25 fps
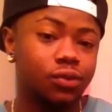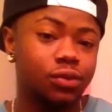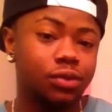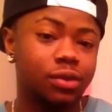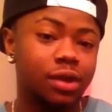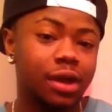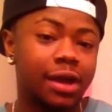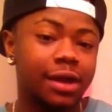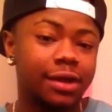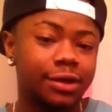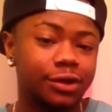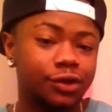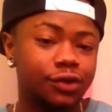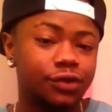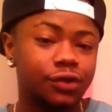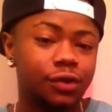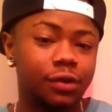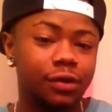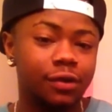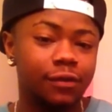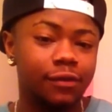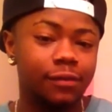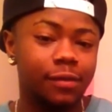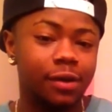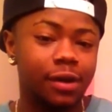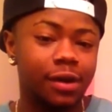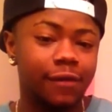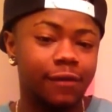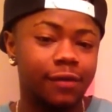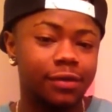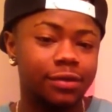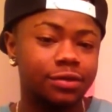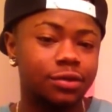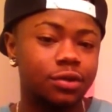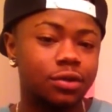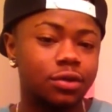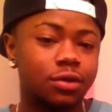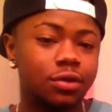that I should start living my life
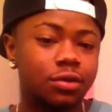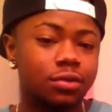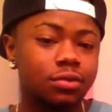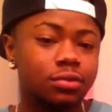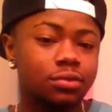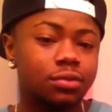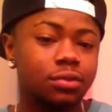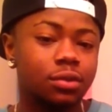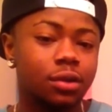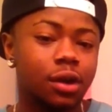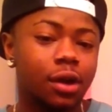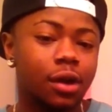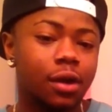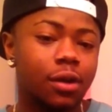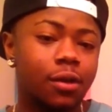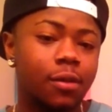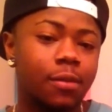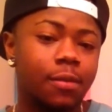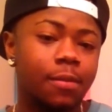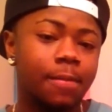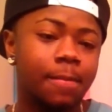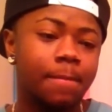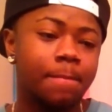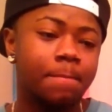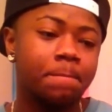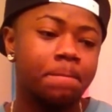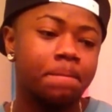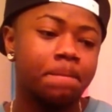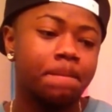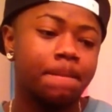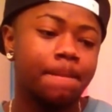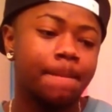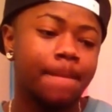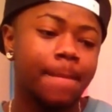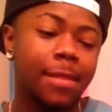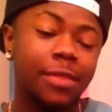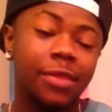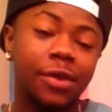as a girl. And
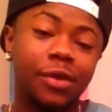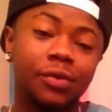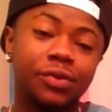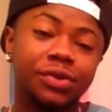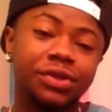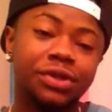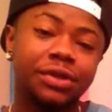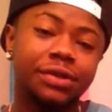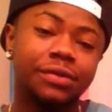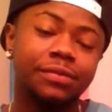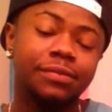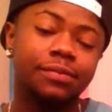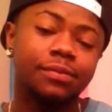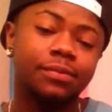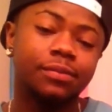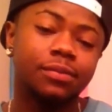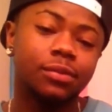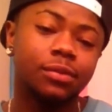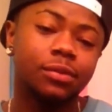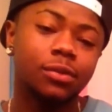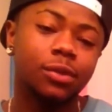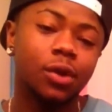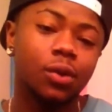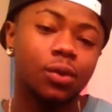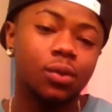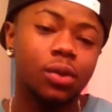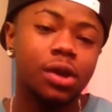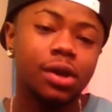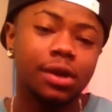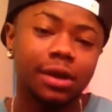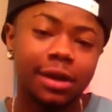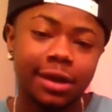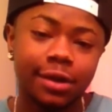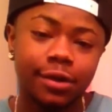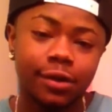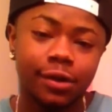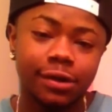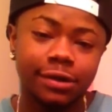that was it. A week
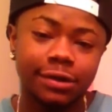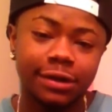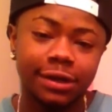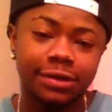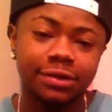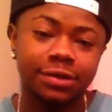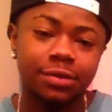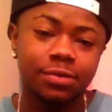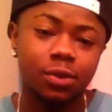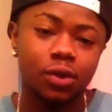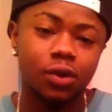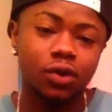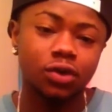later, he texted me